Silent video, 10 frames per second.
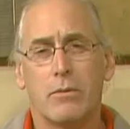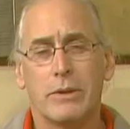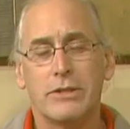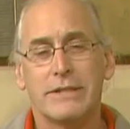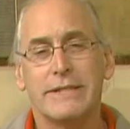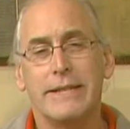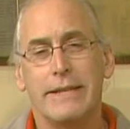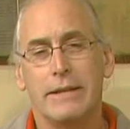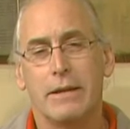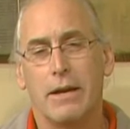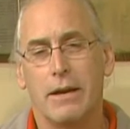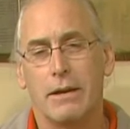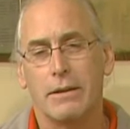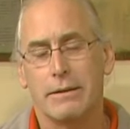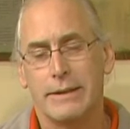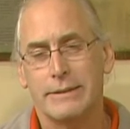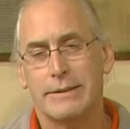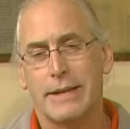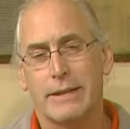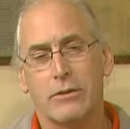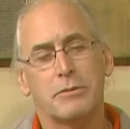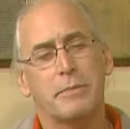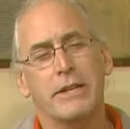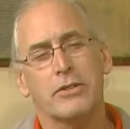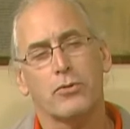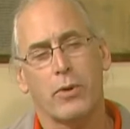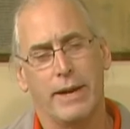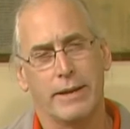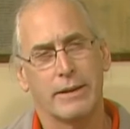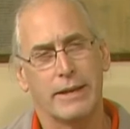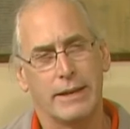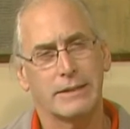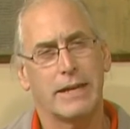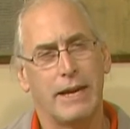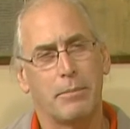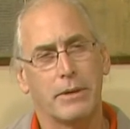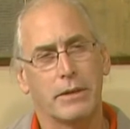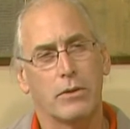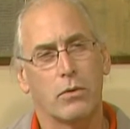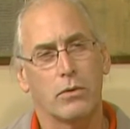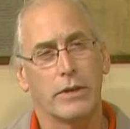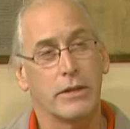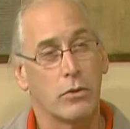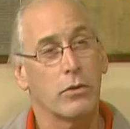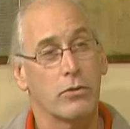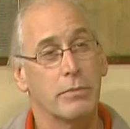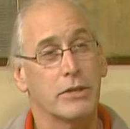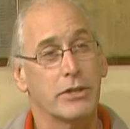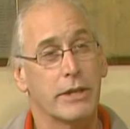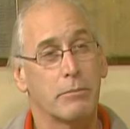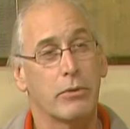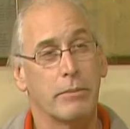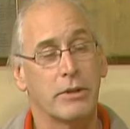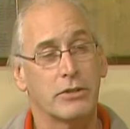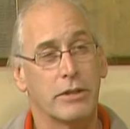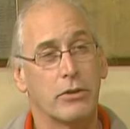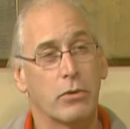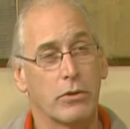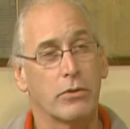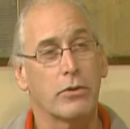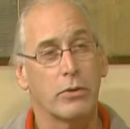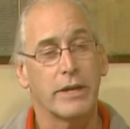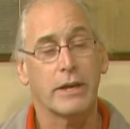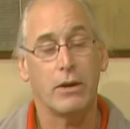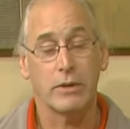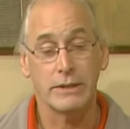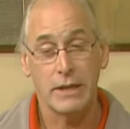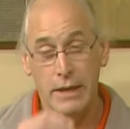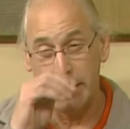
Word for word: what you see uh, is that there's been a trend that has happened in northern, in northern Michigan, pretty much in the northern 30 counties.